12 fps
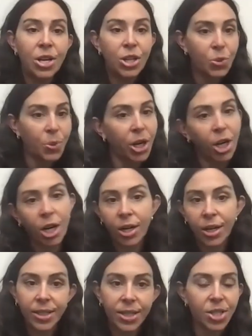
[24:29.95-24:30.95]
Twitter
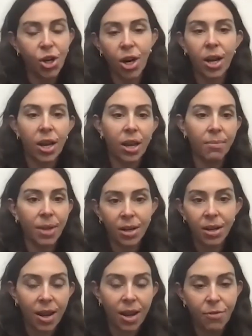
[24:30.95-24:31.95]
and Instagram
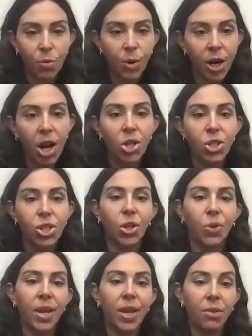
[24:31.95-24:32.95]
and everywhere else,
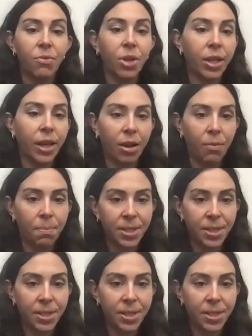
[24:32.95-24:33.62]
so they can really help